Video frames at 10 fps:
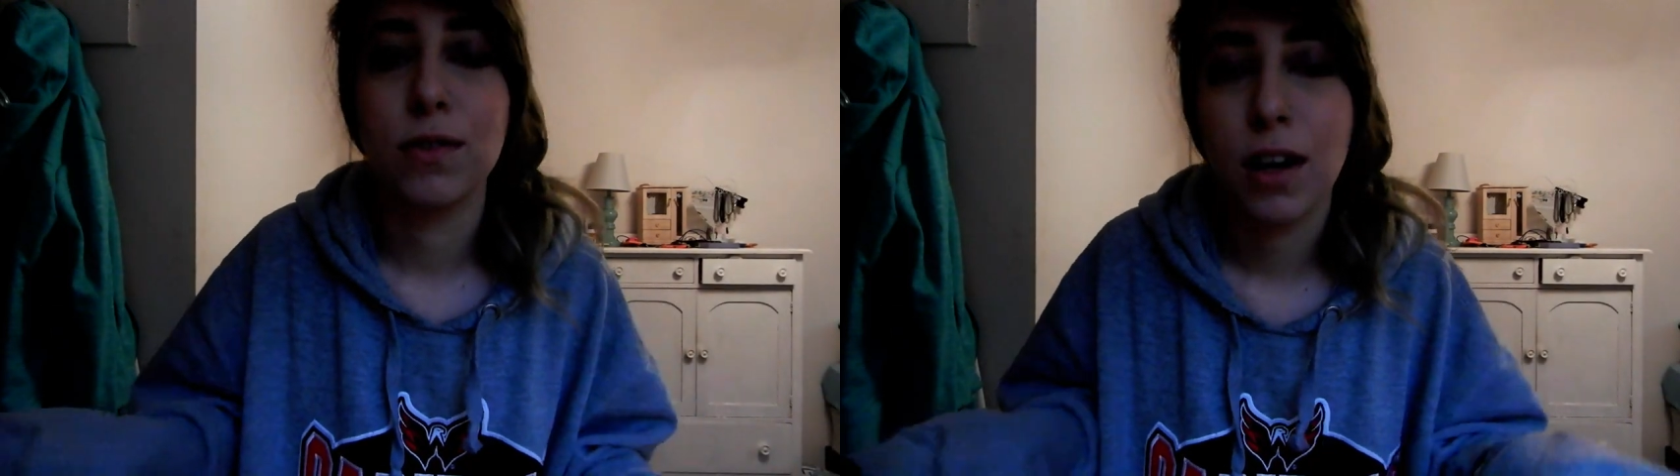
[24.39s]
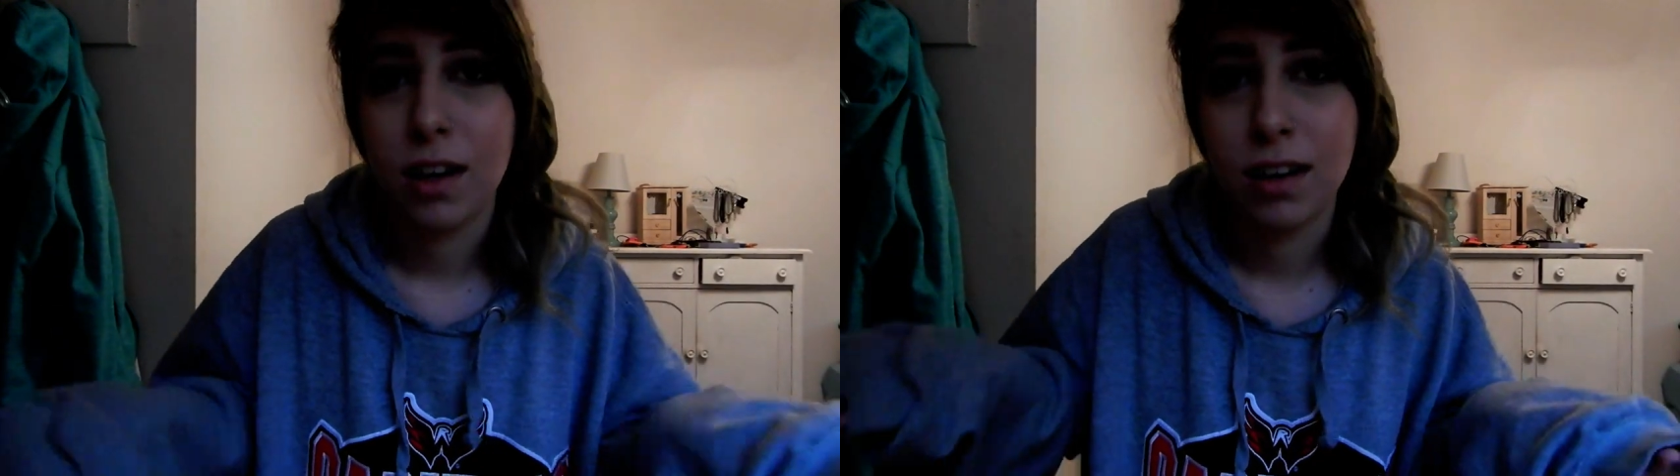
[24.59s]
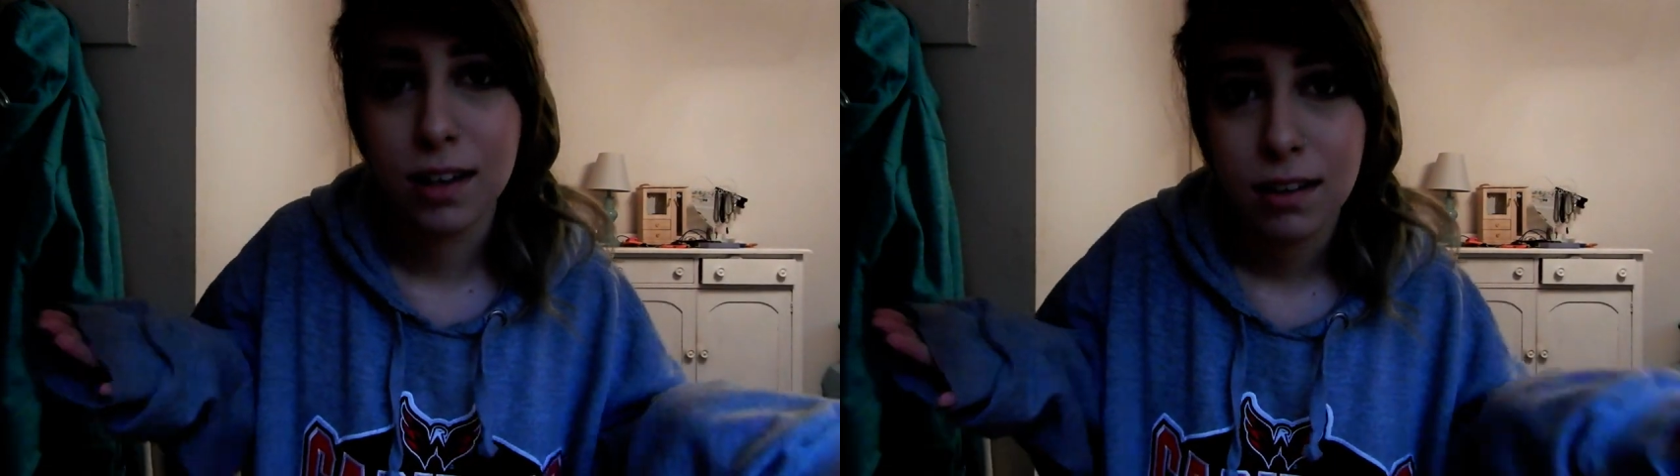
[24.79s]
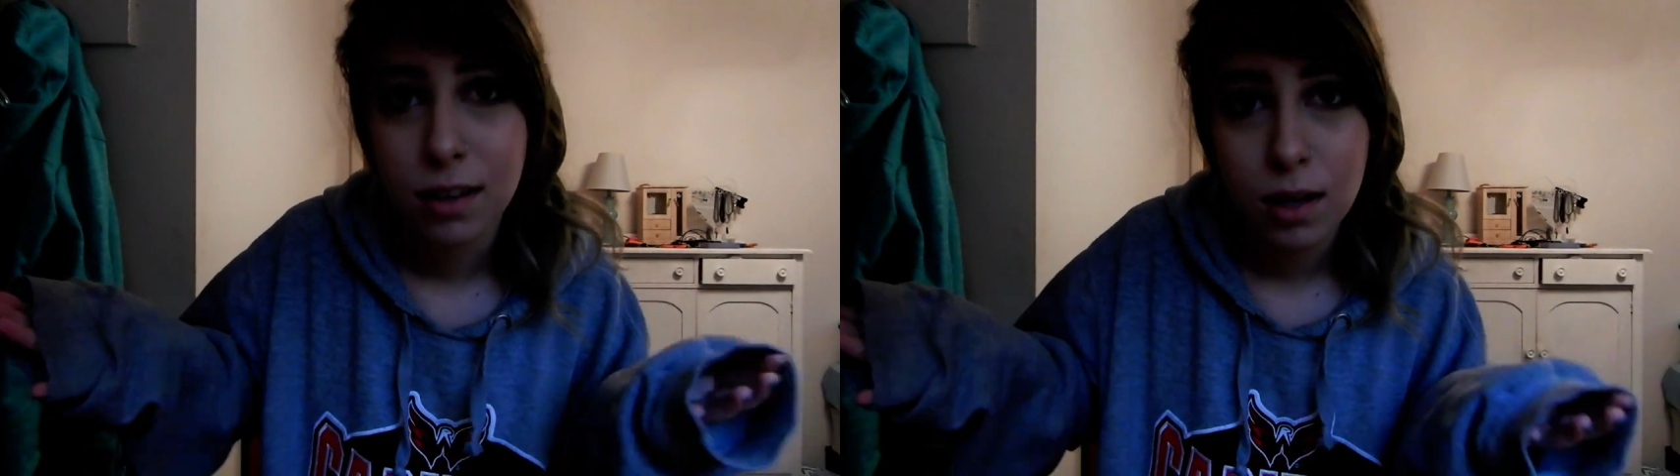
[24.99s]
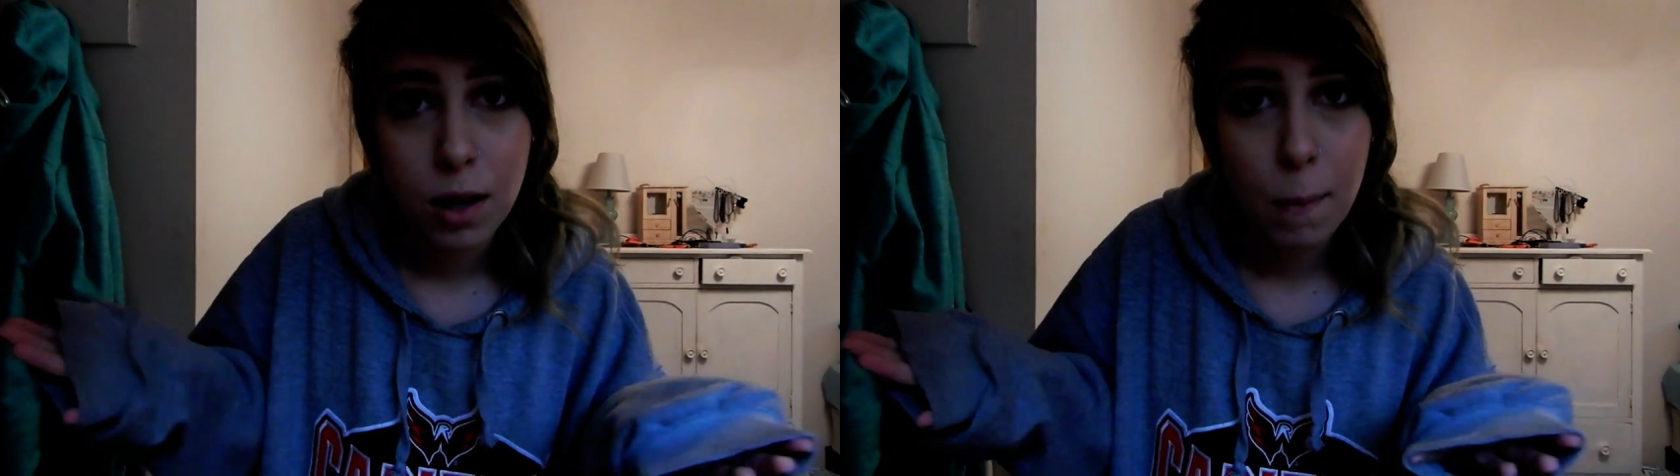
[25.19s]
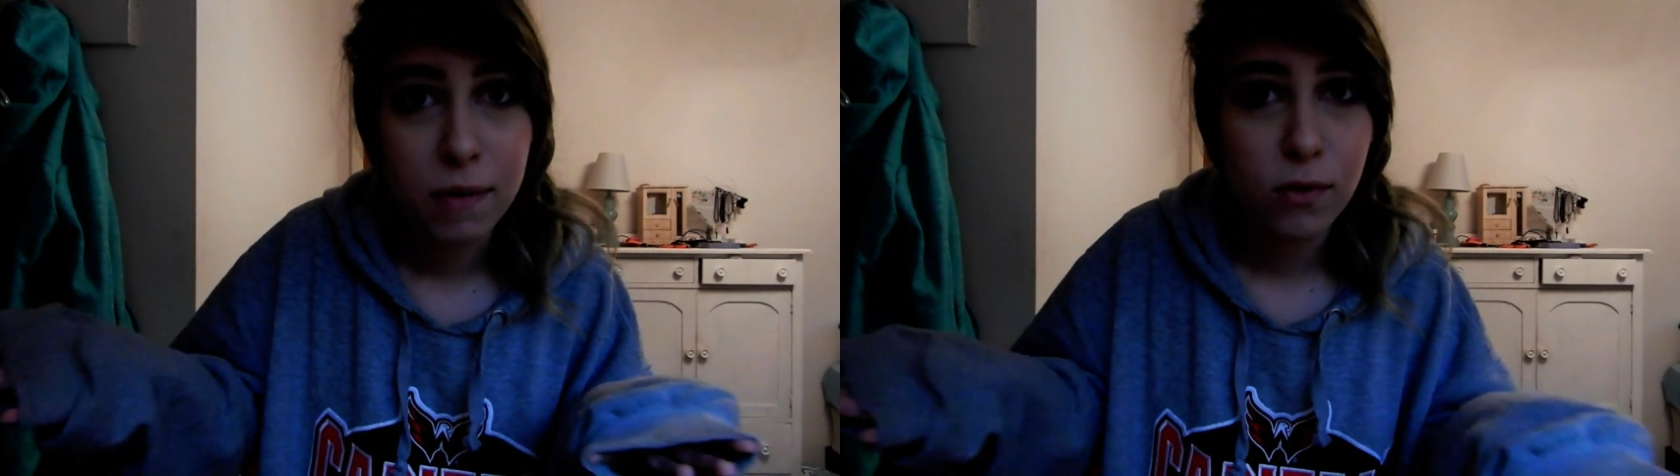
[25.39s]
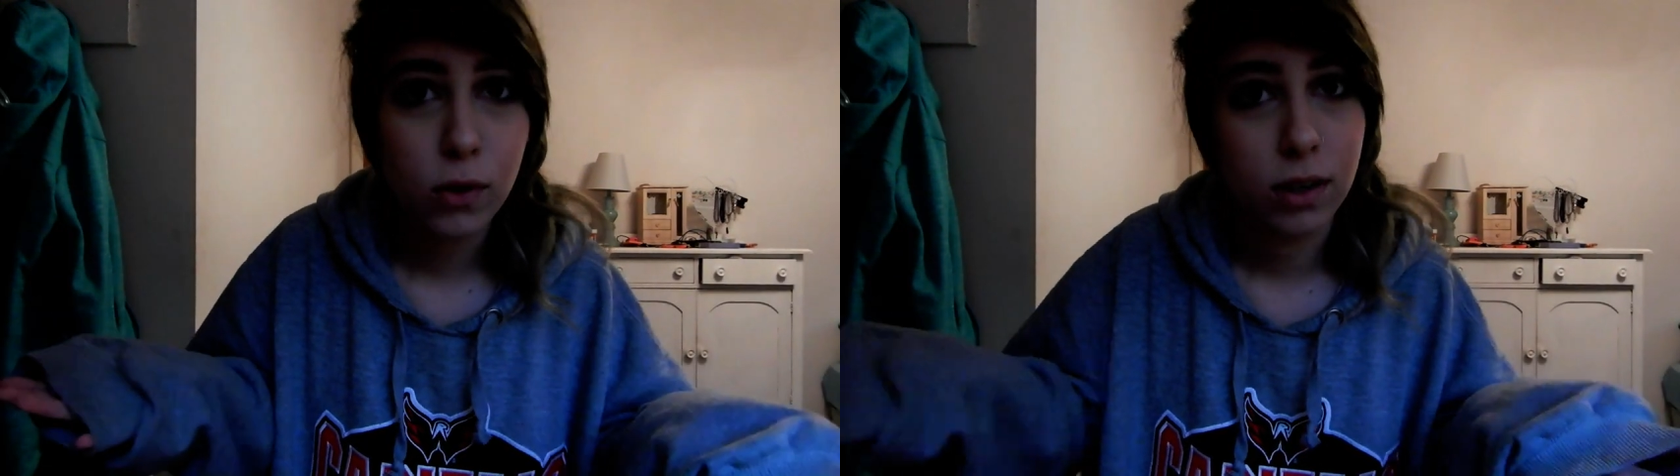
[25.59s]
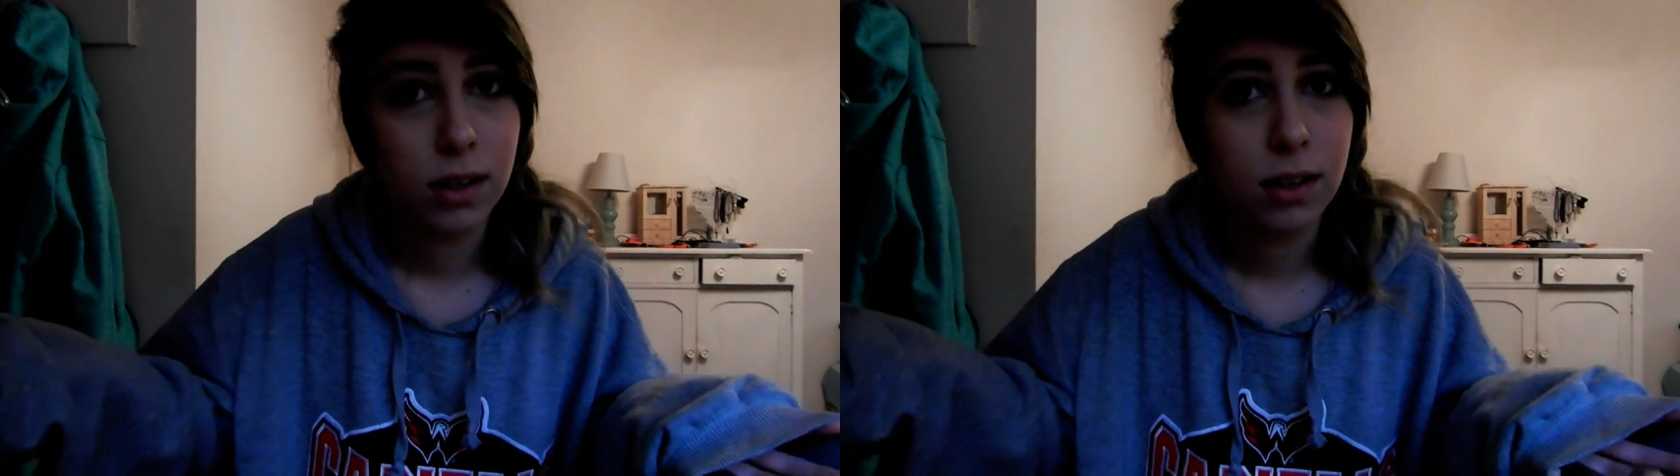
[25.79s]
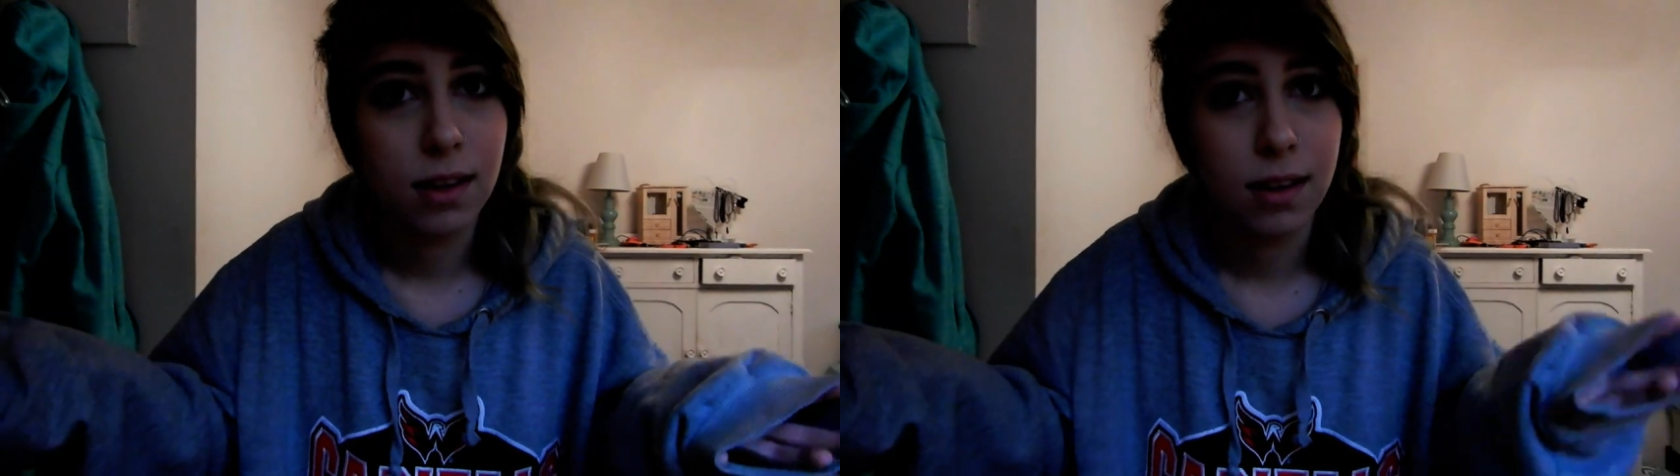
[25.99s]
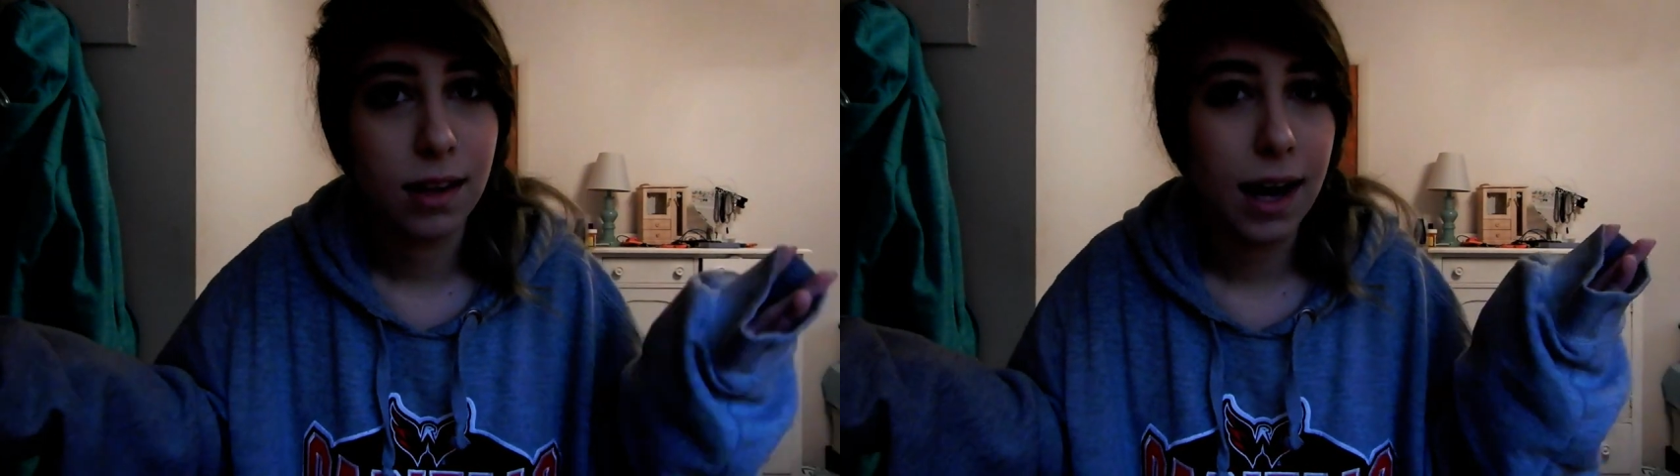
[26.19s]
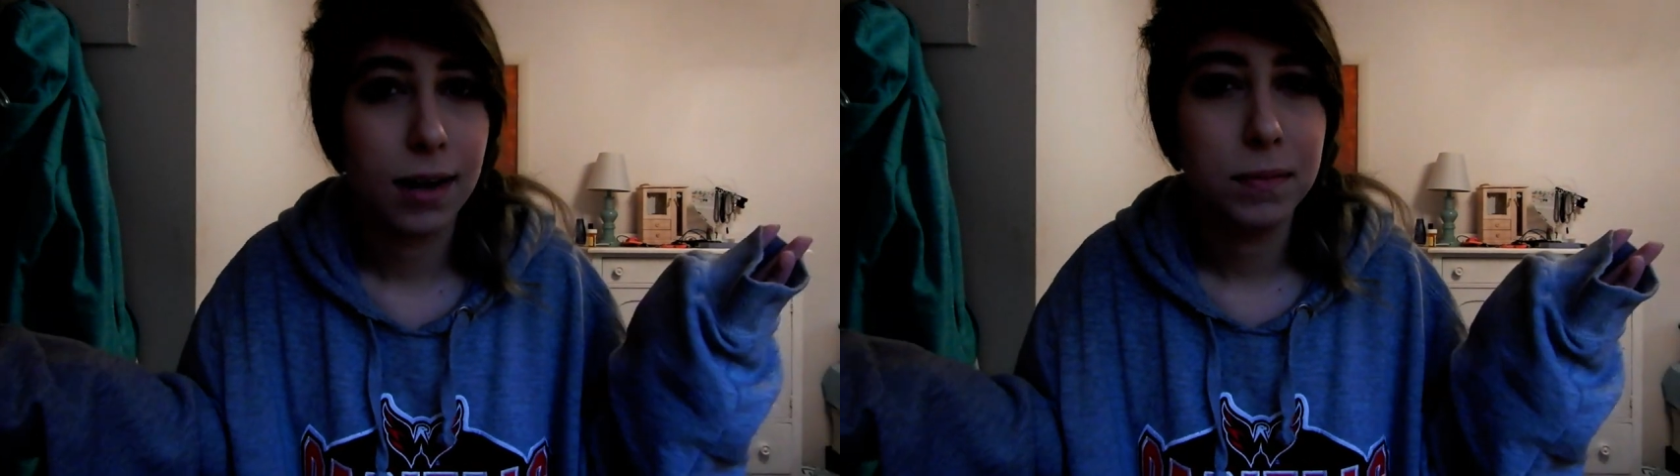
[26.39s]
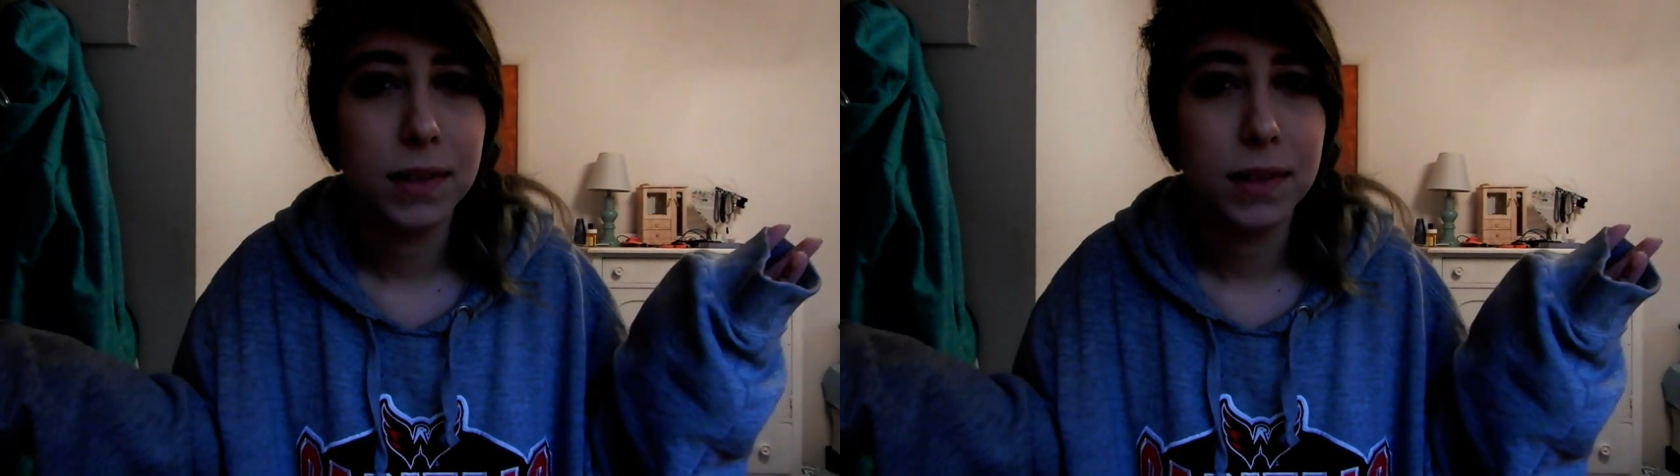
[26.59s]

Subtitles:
vlog before that.